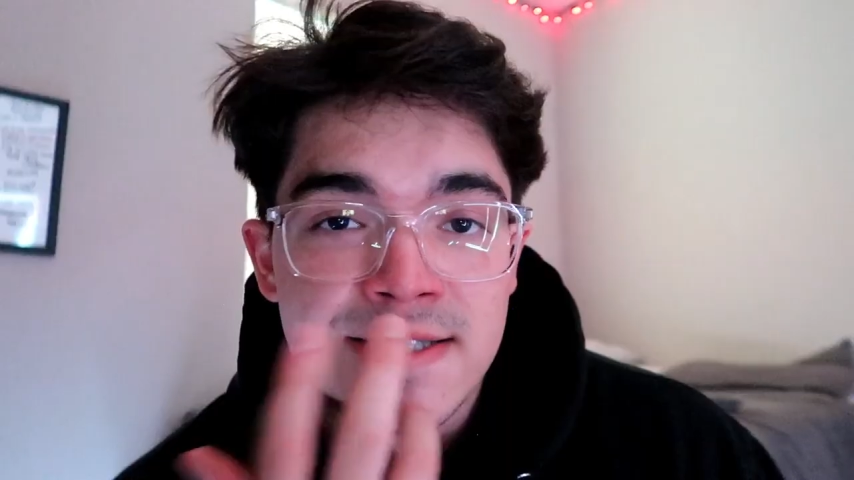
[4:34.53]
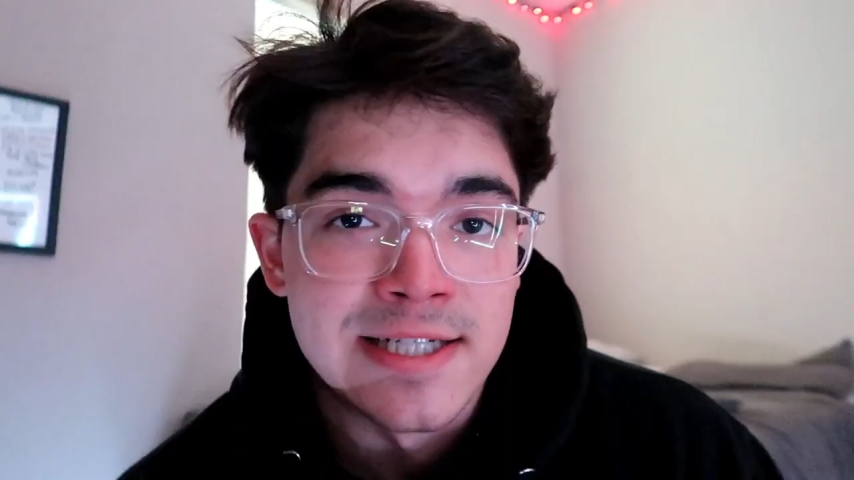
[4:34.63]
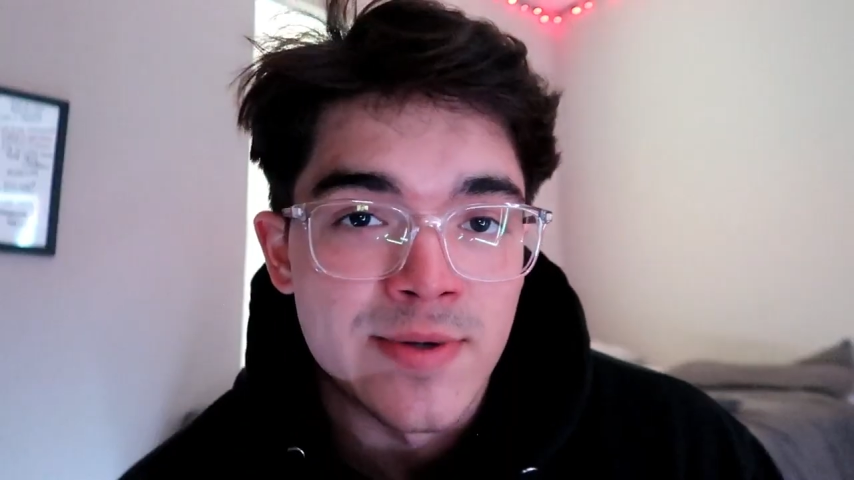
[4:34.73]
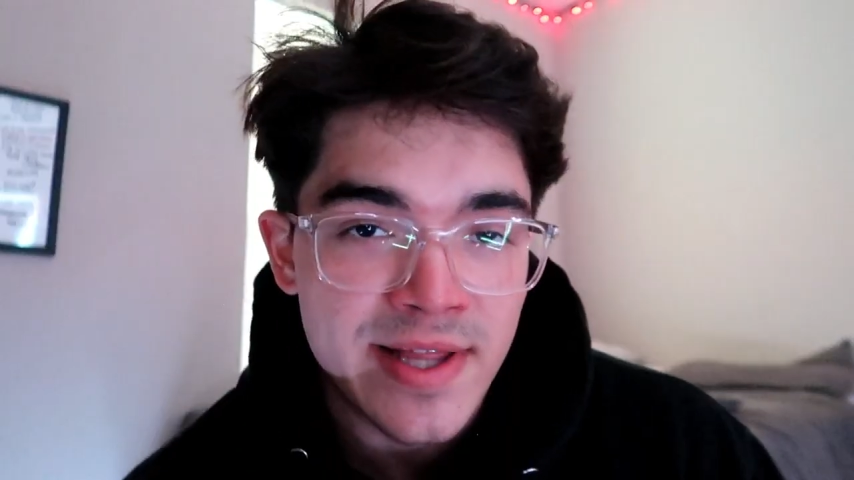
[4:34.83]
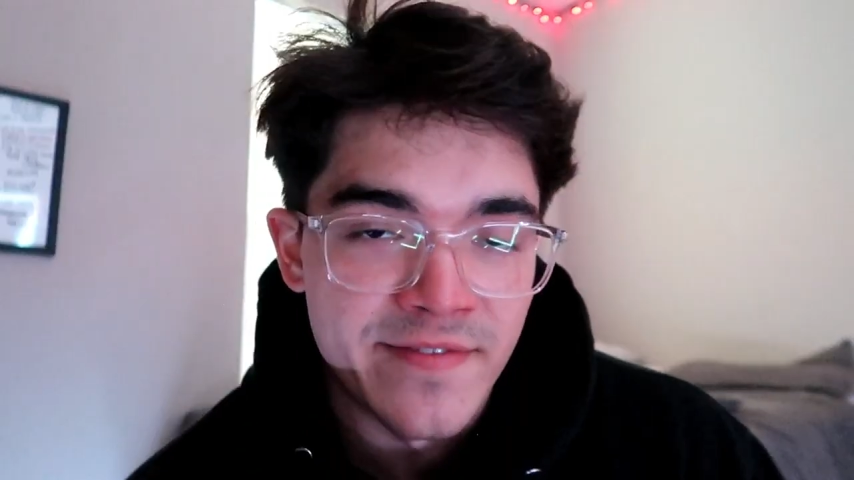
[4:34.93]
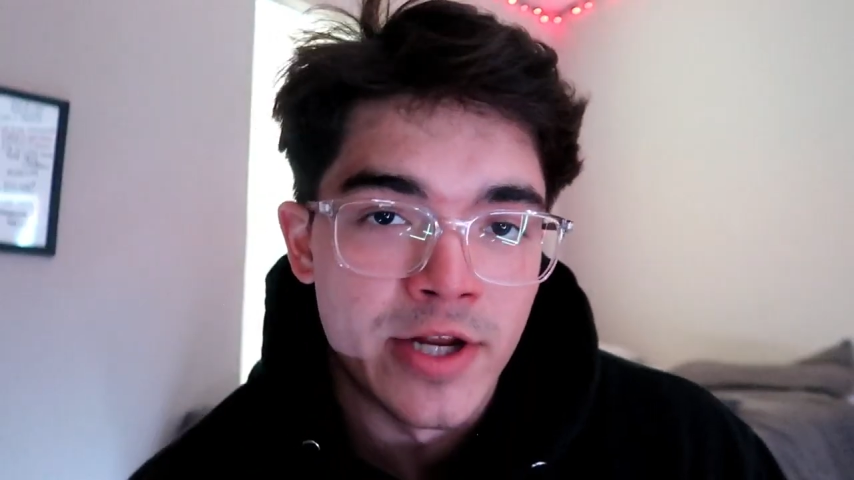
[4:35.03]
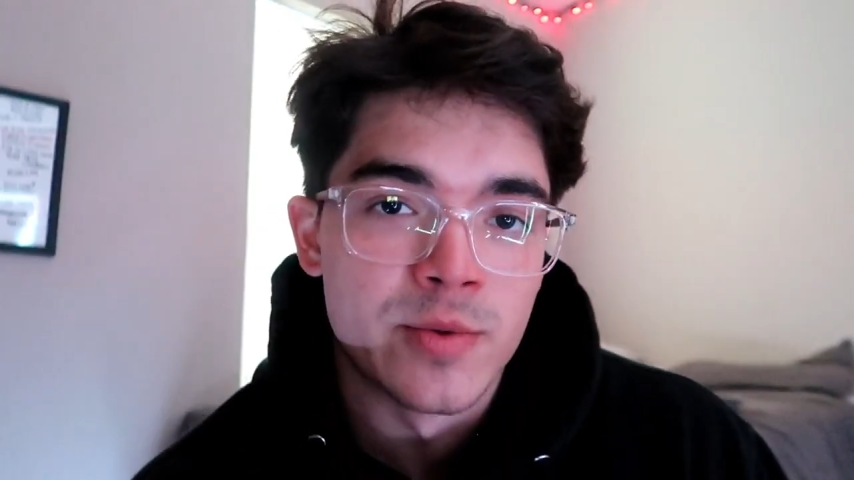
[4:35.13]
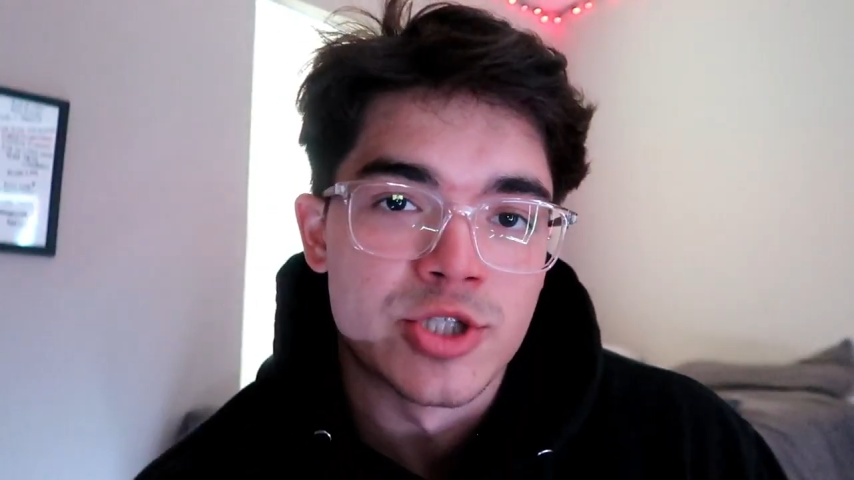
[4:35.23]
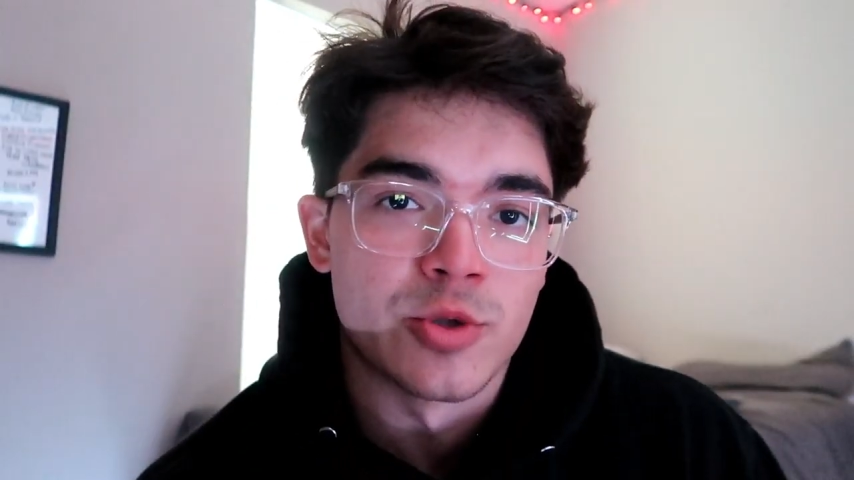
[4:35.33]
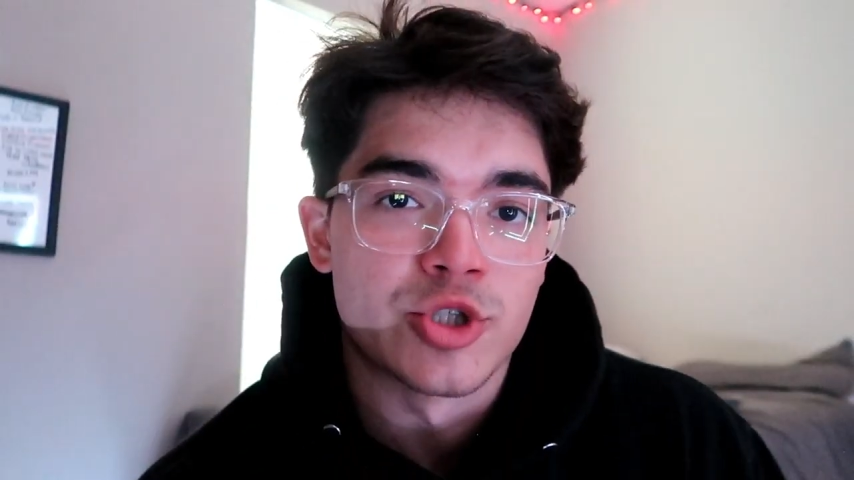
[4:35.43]
So that's why the video
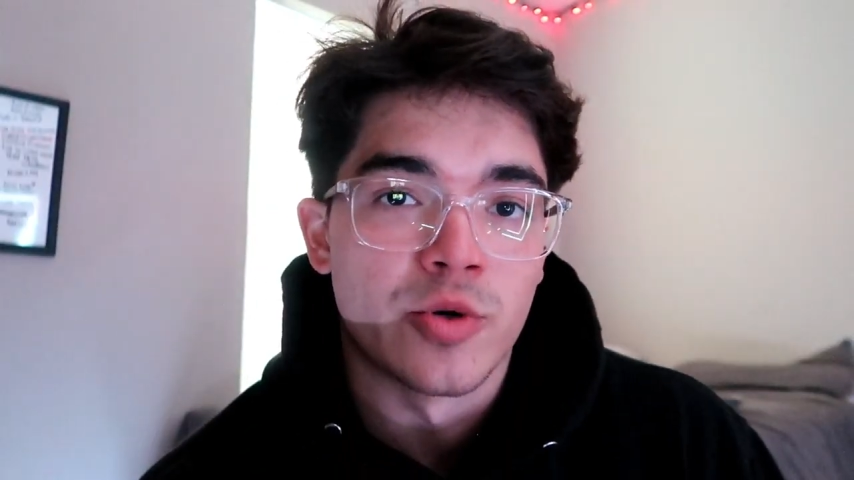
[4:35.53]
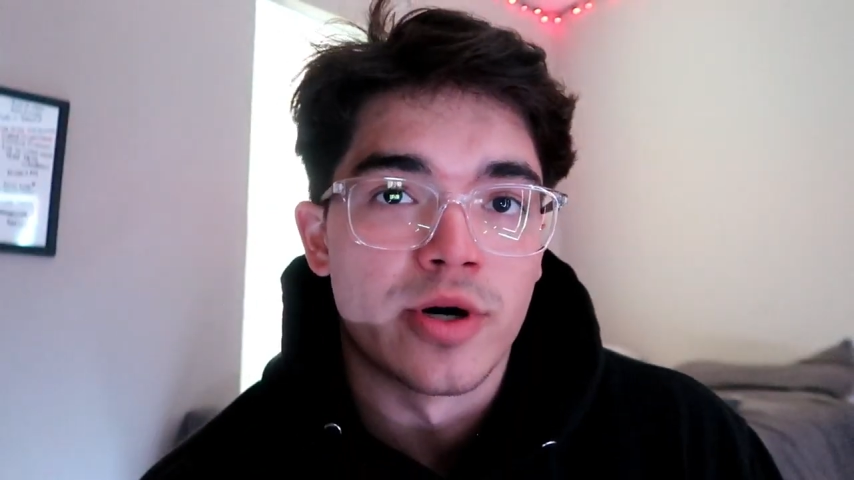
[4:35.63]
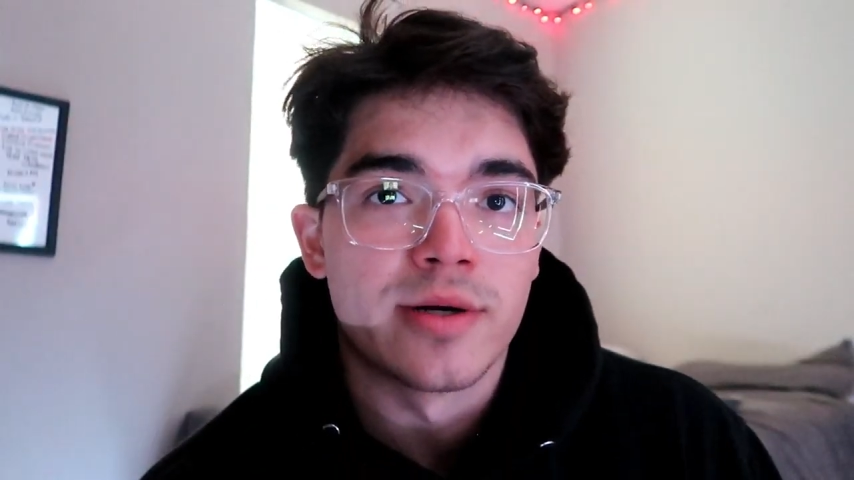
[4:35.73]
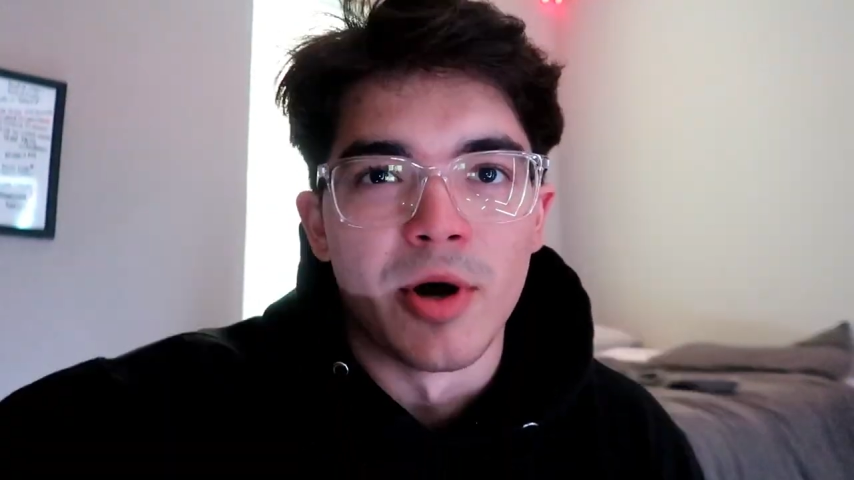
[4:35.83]
was so short.